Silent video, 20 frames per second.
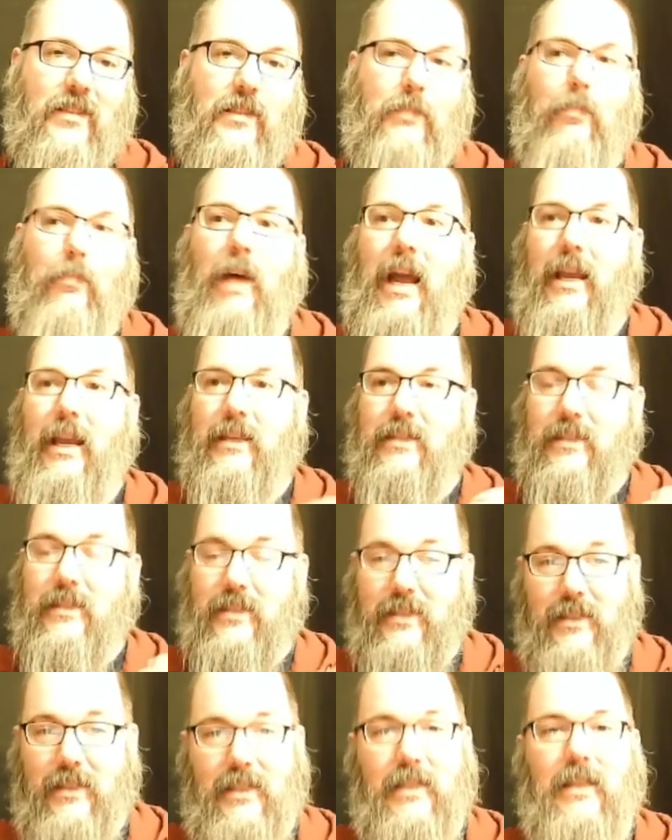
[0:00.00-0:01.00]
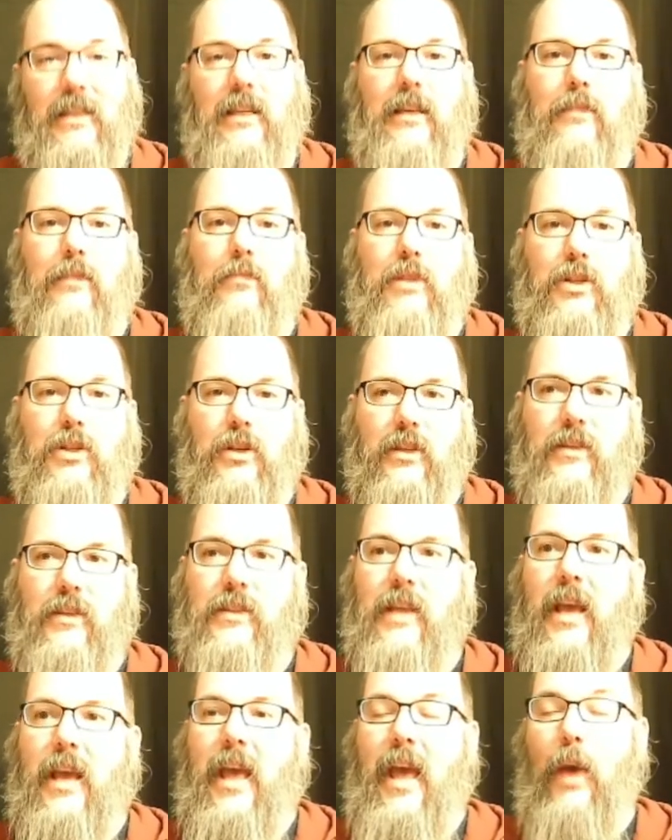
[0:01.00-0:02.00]
by succeeding in missions,
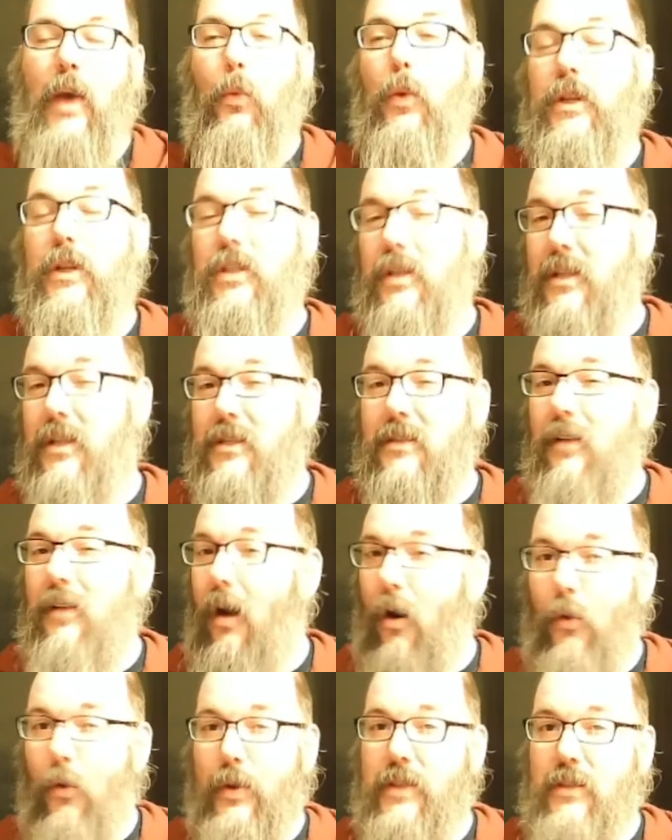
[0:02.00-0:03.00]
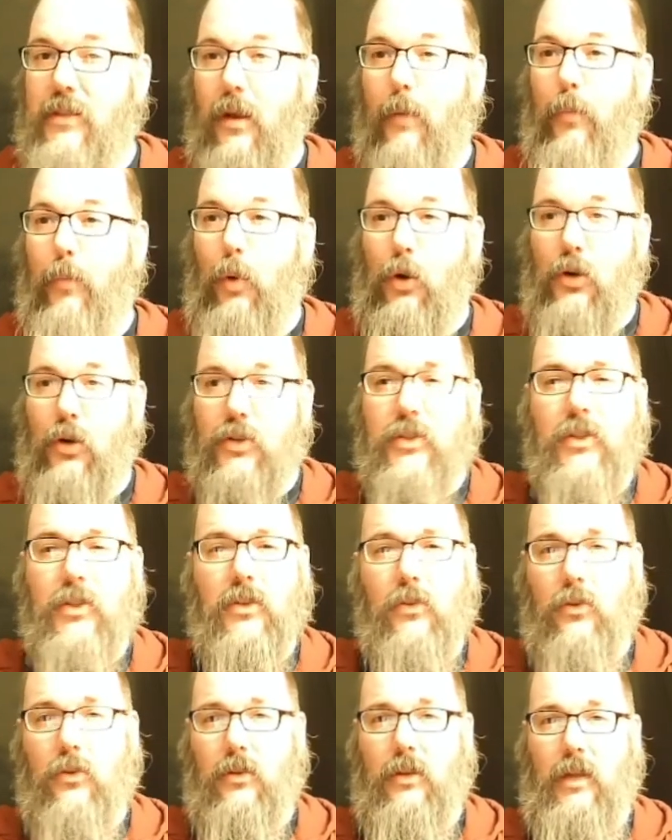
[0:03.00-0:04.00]
which isn't always a
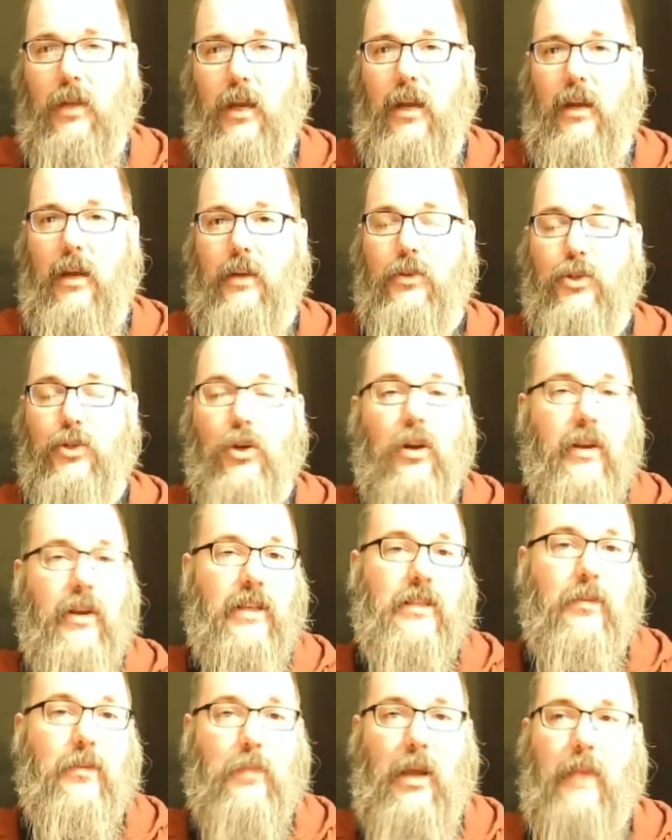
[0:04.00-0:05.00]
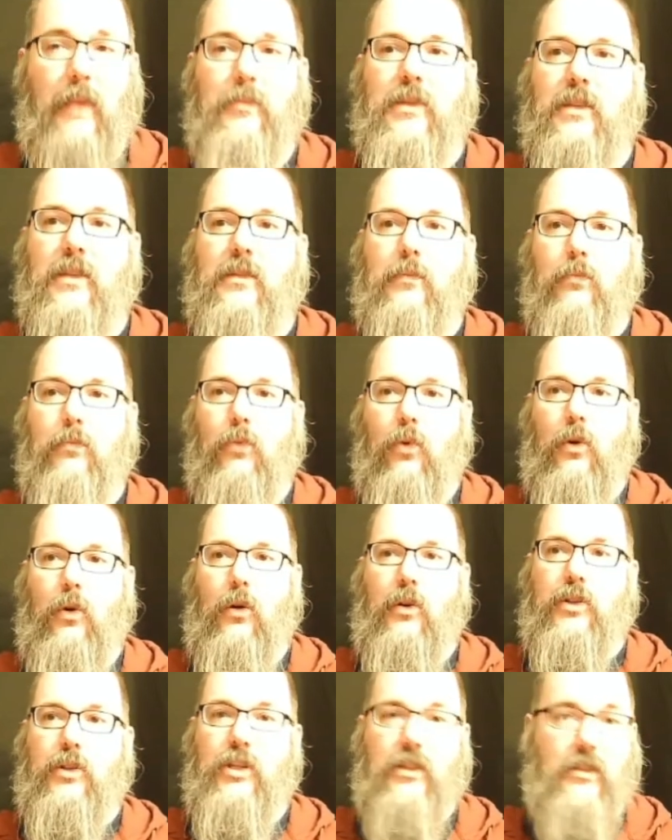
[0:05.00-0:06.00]
personal journey. Sometimes it's
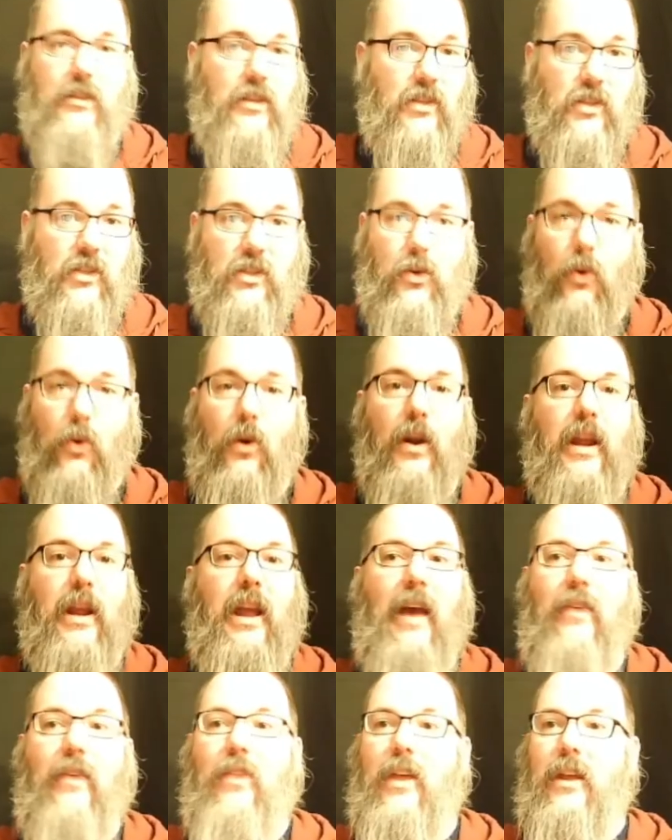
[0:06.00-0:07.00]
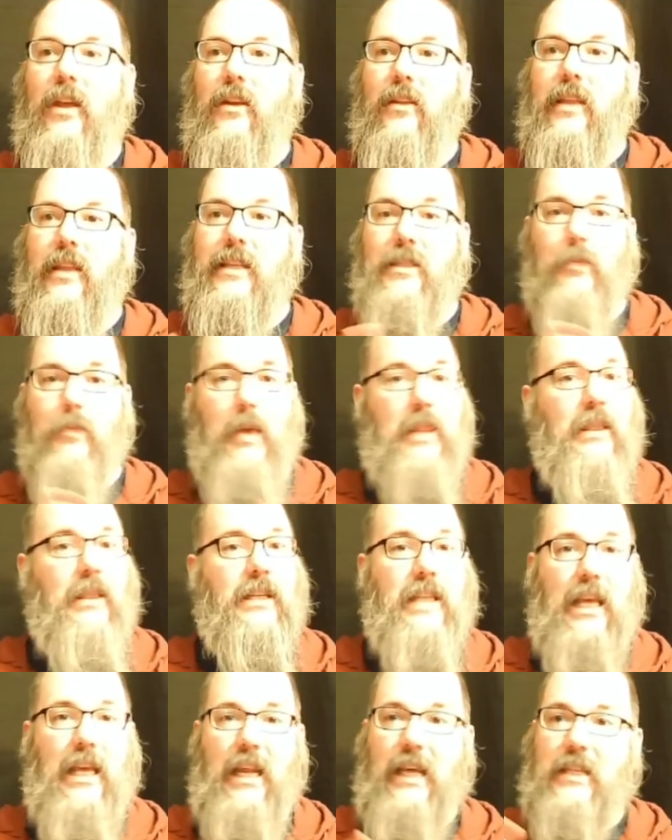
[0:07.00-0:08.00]
more just the story, and then they spend the
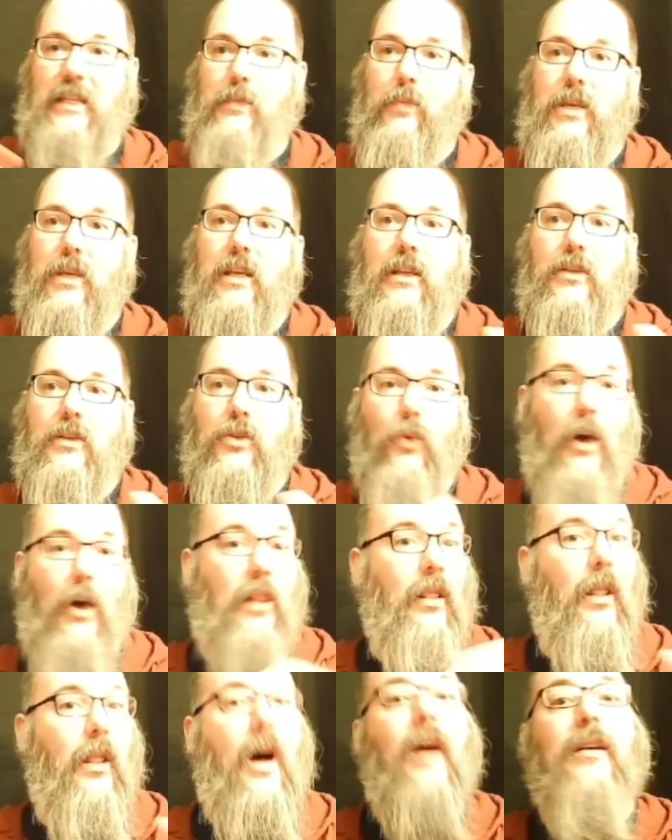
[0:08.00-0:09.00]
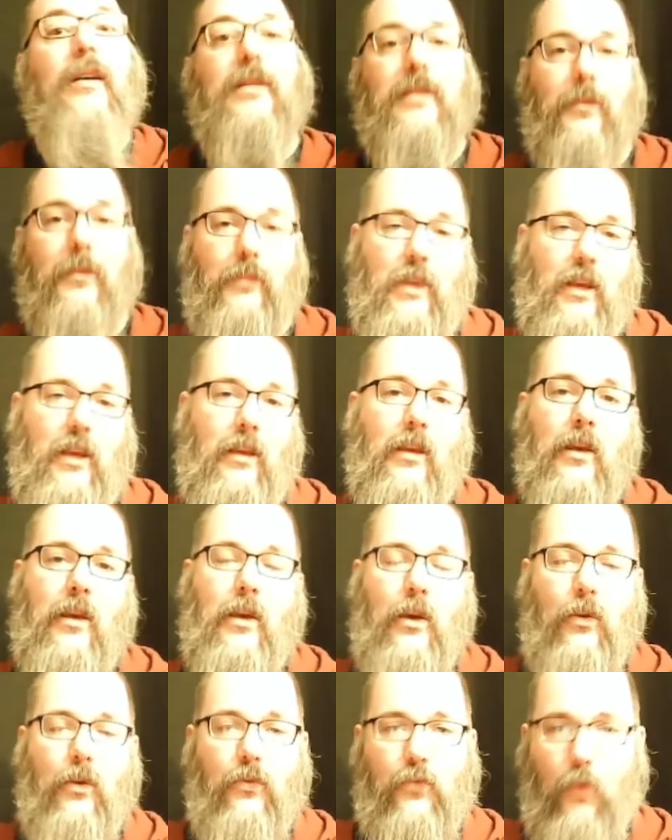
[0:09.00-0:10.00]
10 XP to unlock something
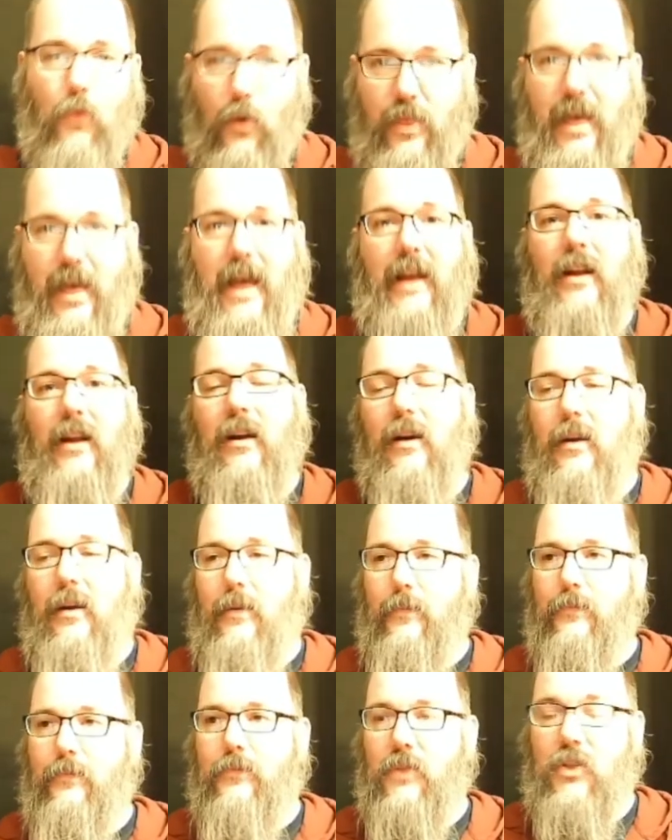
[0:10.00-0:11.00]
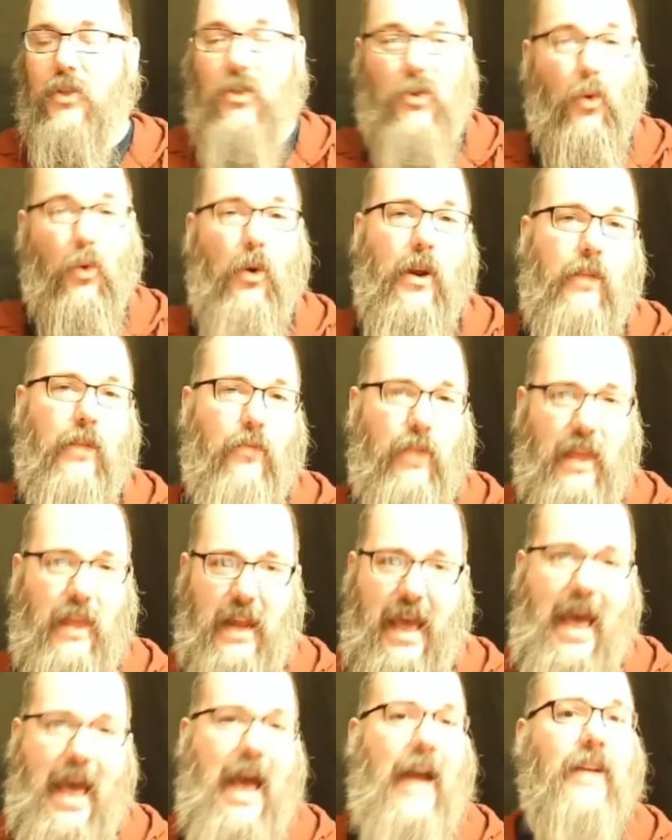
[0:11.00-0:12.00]
for that story, for that
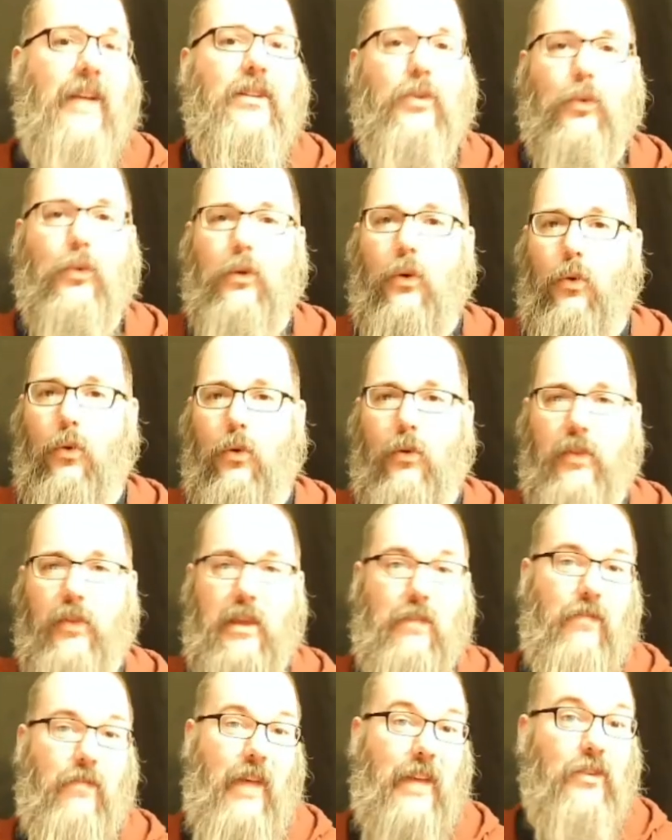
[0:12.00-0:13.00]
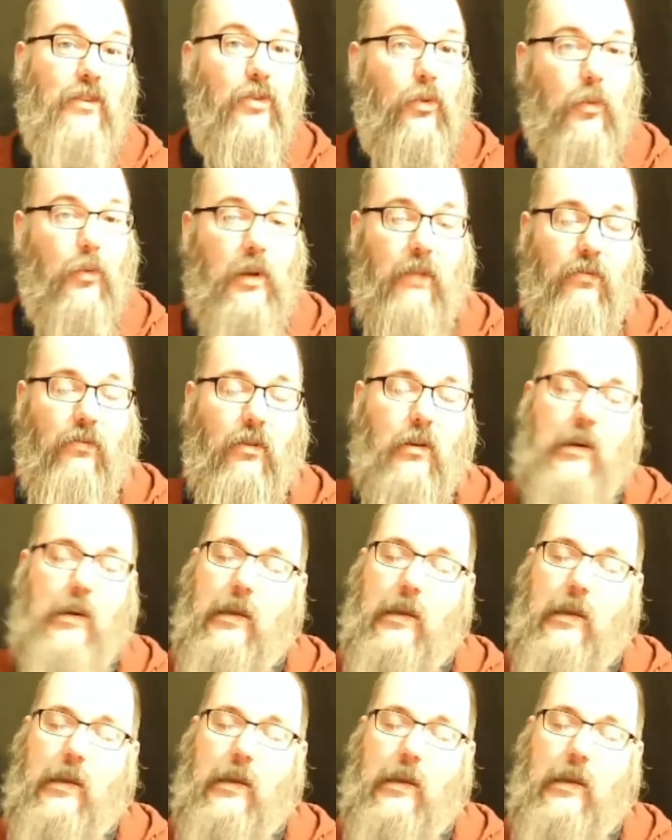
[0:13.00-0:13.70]
act or the event or whatever